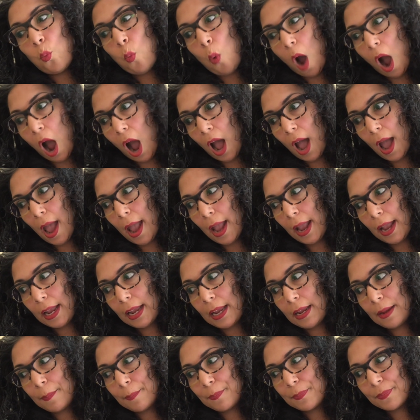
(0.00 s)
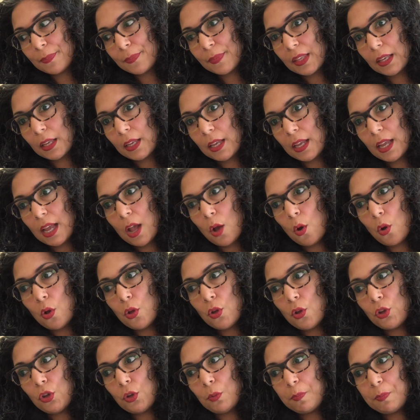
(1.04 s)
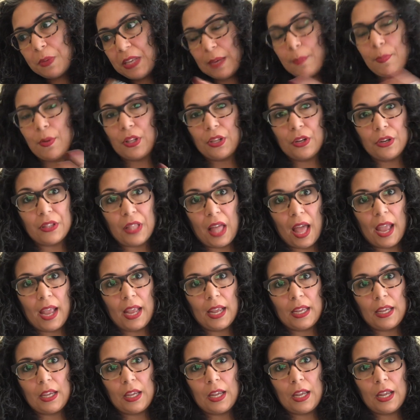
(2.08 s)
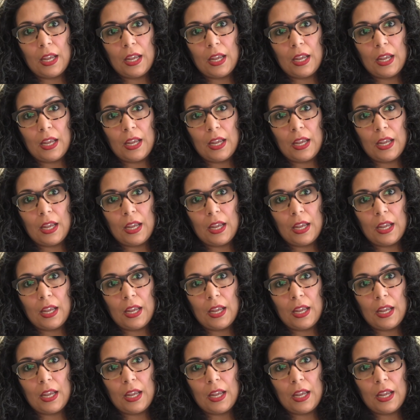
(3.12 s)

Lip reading: why people are like,